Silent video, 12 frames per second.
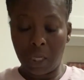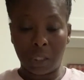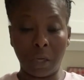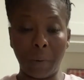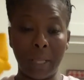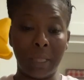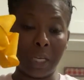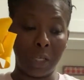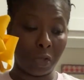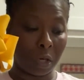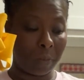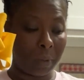So anyway,
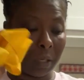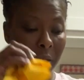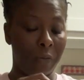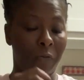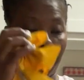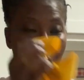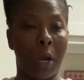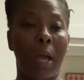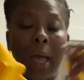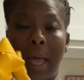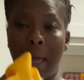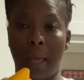these are going to be for,
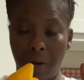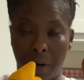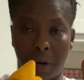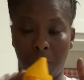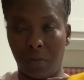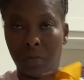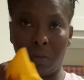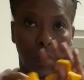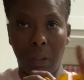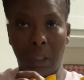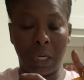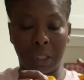you know,
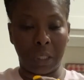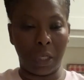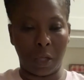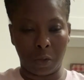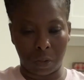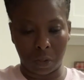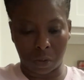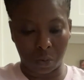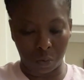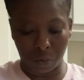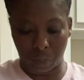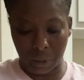anything other than
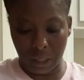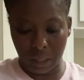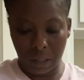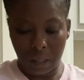school, but